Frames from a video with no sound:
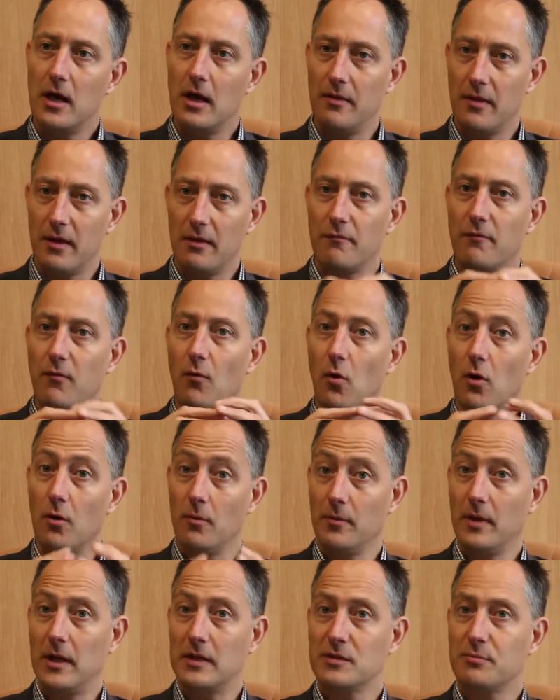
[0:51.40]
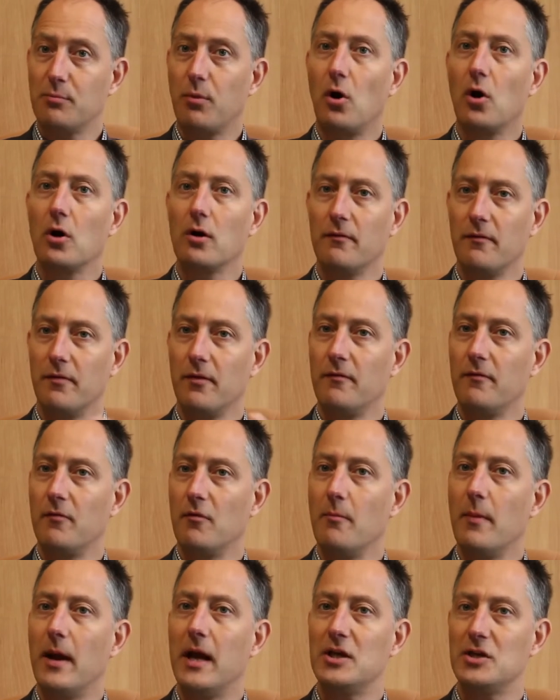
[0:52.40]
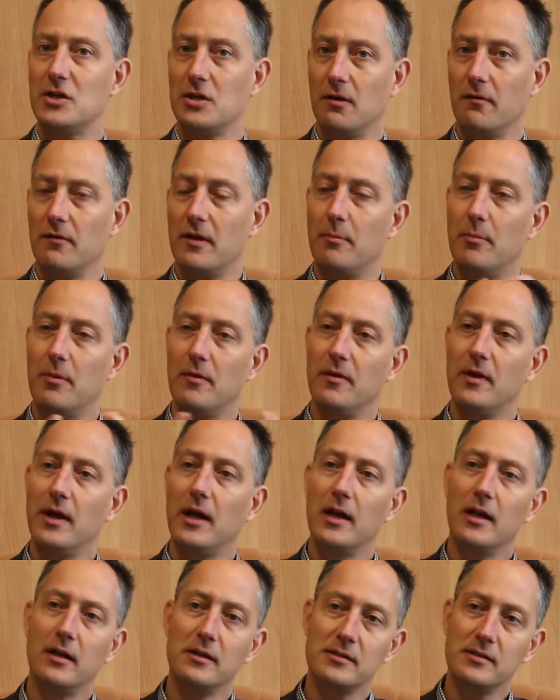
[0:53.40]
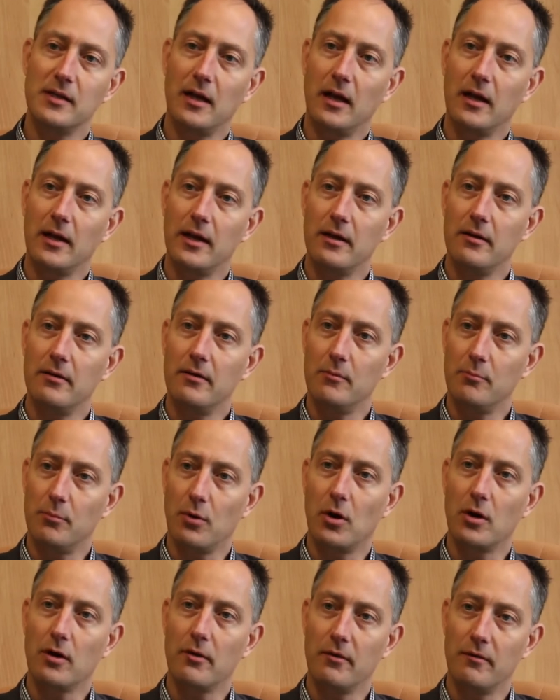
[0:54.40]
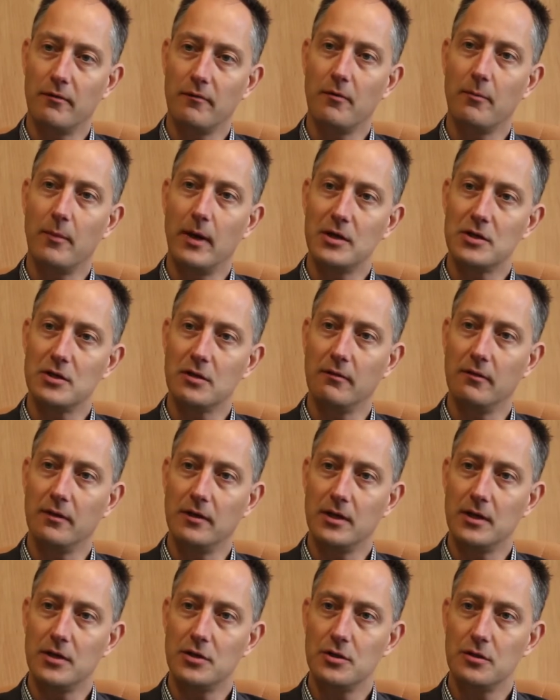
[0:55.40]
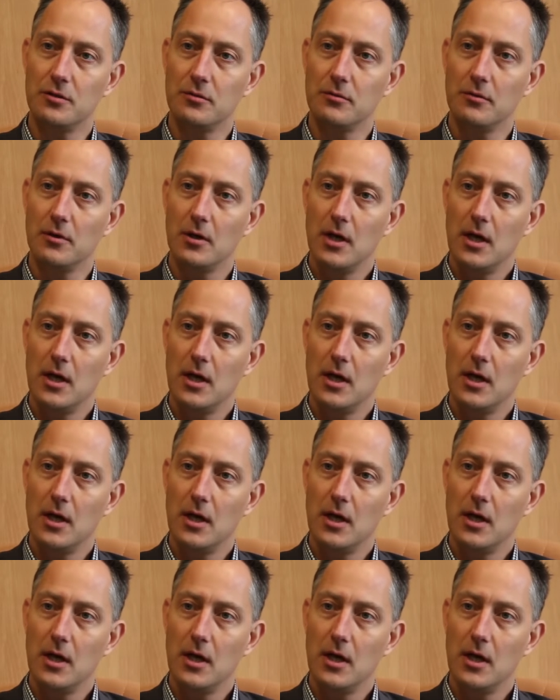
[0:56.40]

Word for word: and they form, that's part of the formation of the epithelial cell layer and part of the formation of the tissue.